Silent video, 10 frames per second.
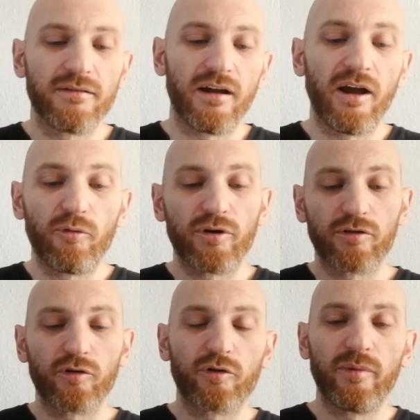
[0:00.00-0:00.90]
I want
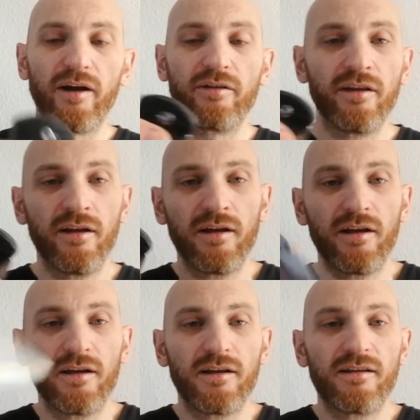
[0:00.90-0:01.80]
to talk about
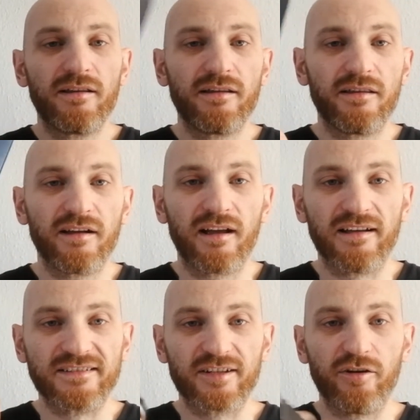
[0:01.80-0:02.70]
the
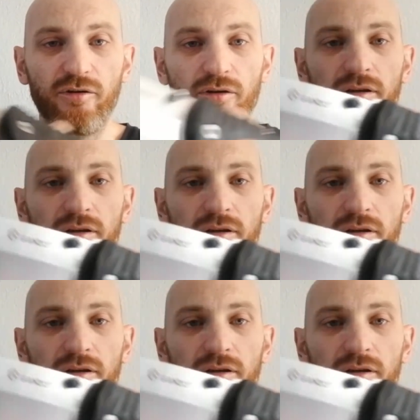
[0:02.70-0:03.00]
Ganzo